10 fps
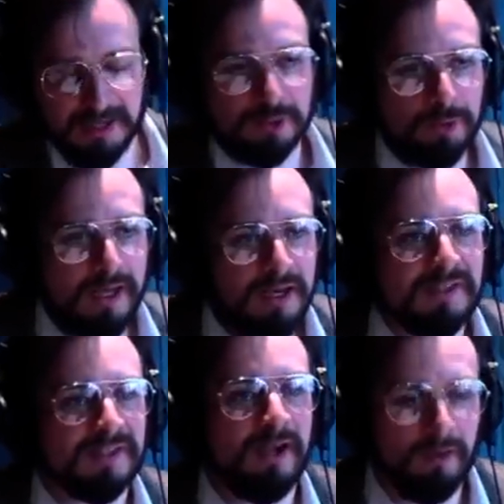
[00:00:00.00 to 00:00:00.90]
And so in
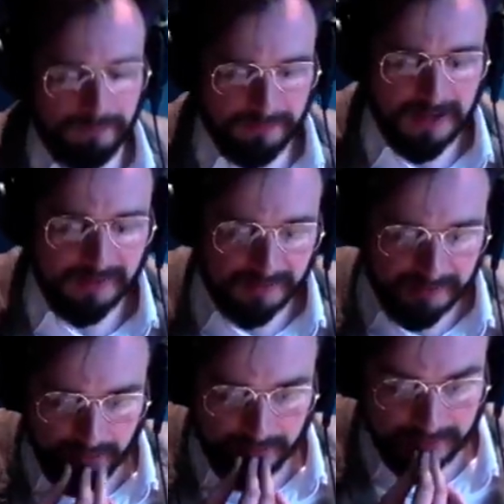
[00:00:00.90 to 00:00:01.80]
itself, that is a
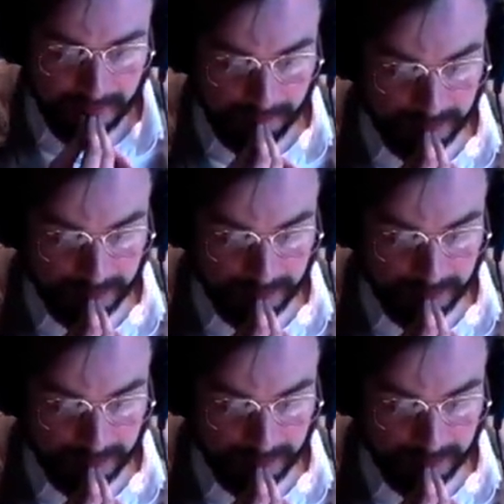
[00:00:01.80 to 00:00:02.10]
serious